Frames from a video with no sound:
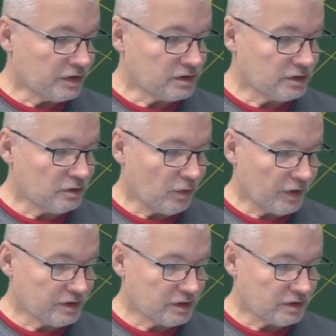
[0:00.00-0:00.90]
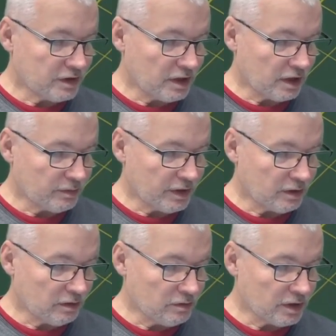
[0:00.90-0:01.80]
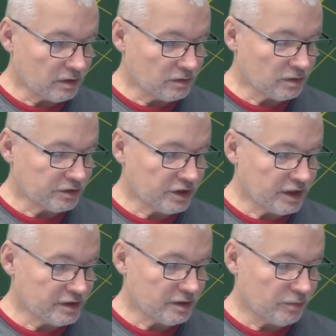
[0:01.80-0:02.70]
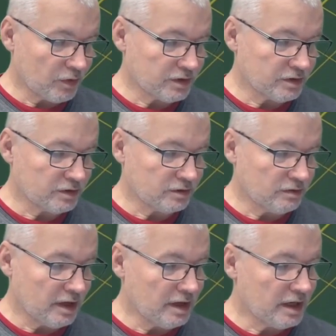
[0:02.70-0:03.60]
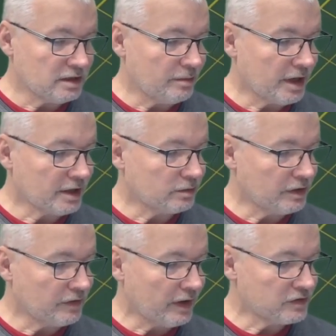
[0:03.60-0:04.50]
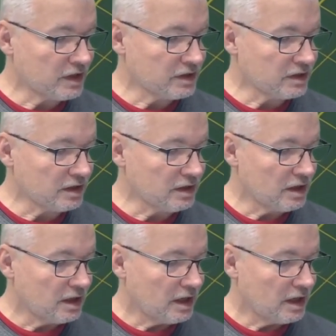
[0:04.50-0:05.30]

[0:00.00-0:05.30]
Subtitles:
It's still pointing to the Arduino Uno, so we'll change it to point to ATMEGA2560,